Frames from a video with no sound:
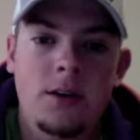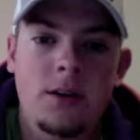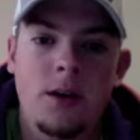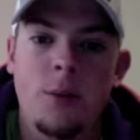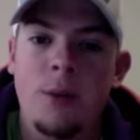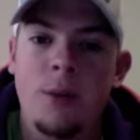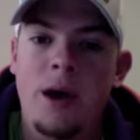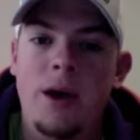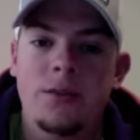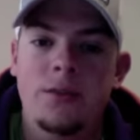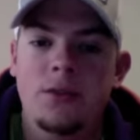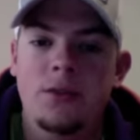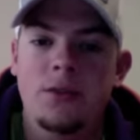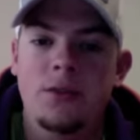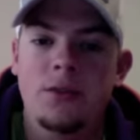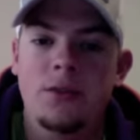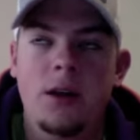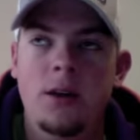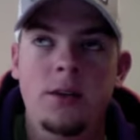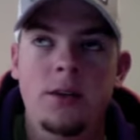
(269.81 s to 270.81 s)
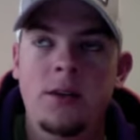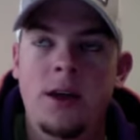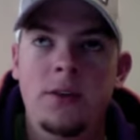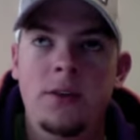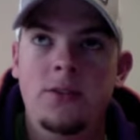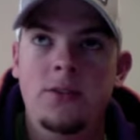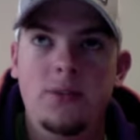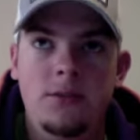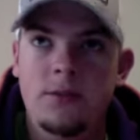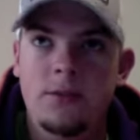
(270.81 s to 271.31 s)
compassion, and
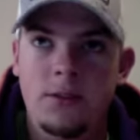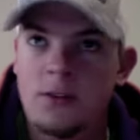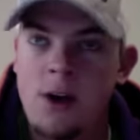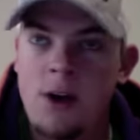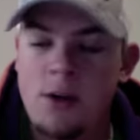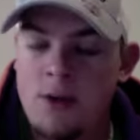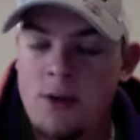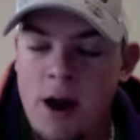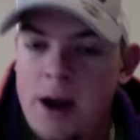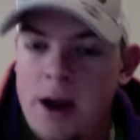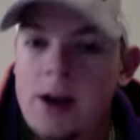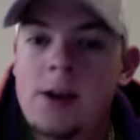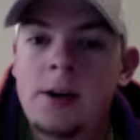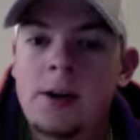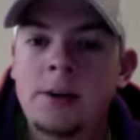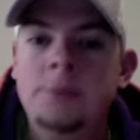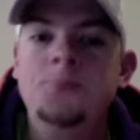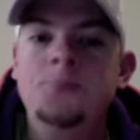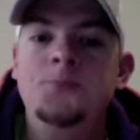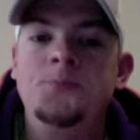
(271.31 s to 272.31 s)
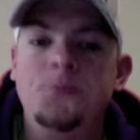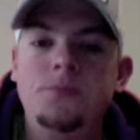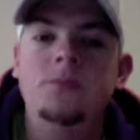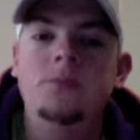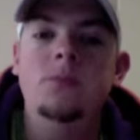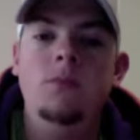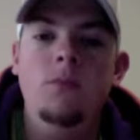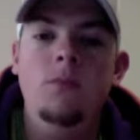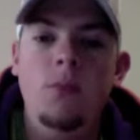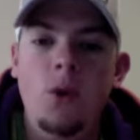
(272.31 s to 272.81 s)
that's not right.
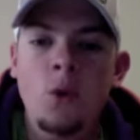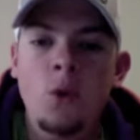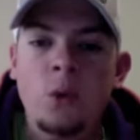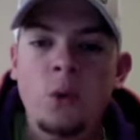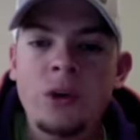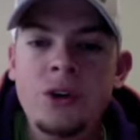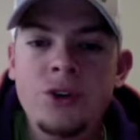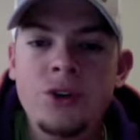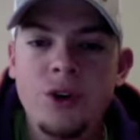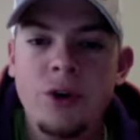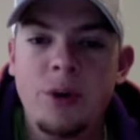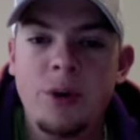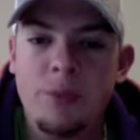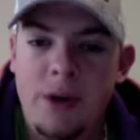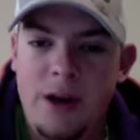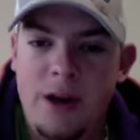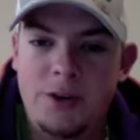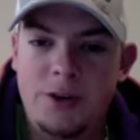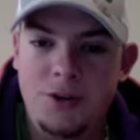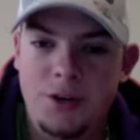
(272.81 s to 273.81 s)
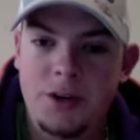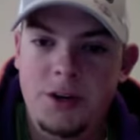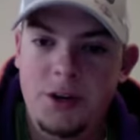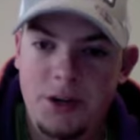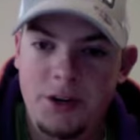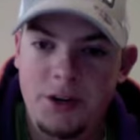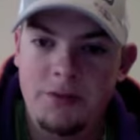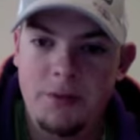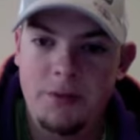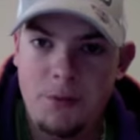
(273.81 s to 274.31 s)
We each show compassion in
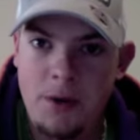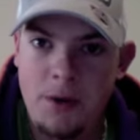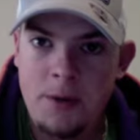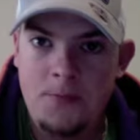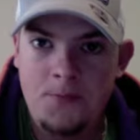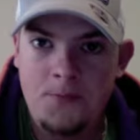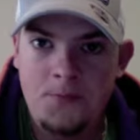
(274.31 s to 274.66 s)
a different way.